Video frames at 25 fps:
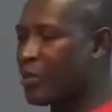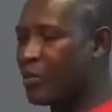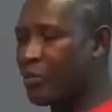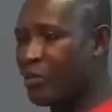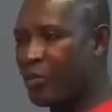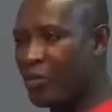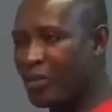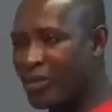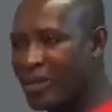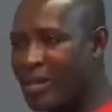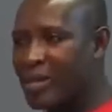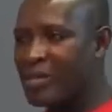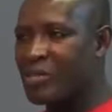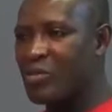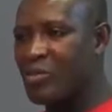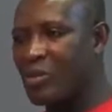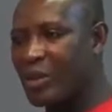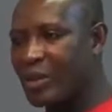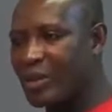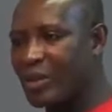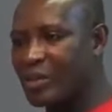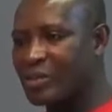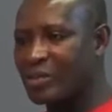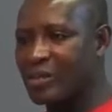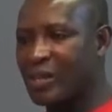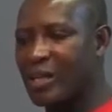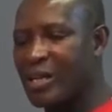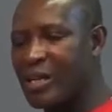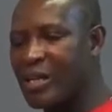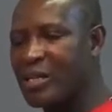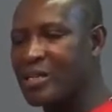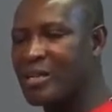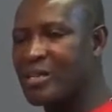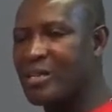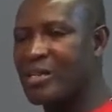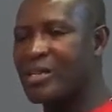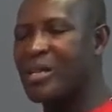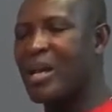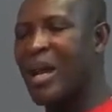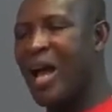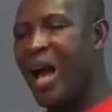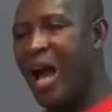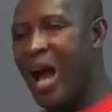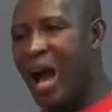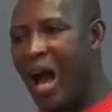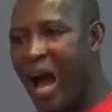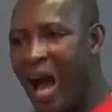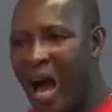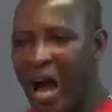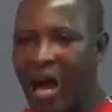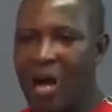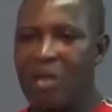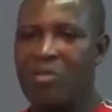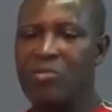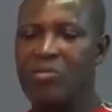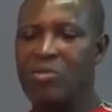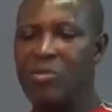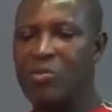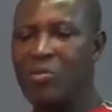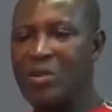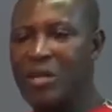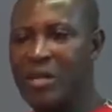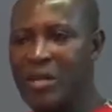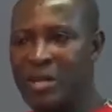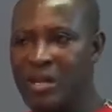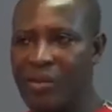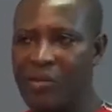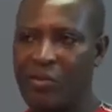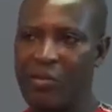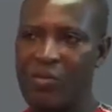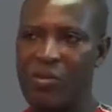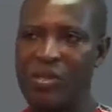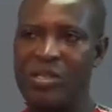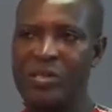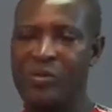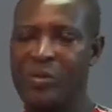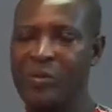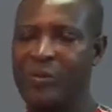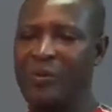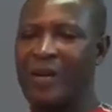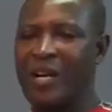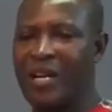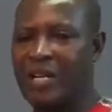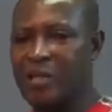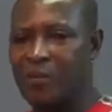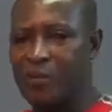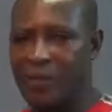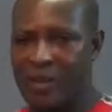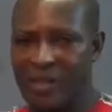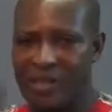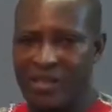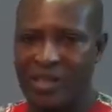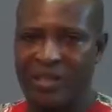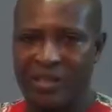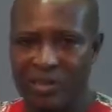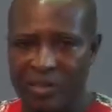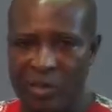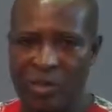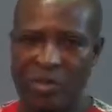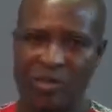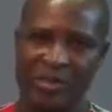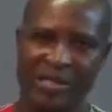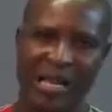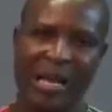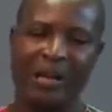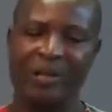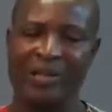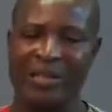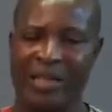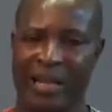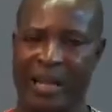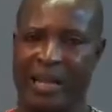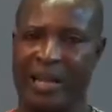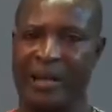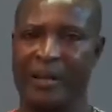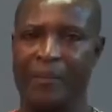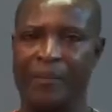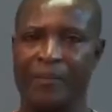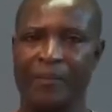for us to understand how do we influence people, especially those down there,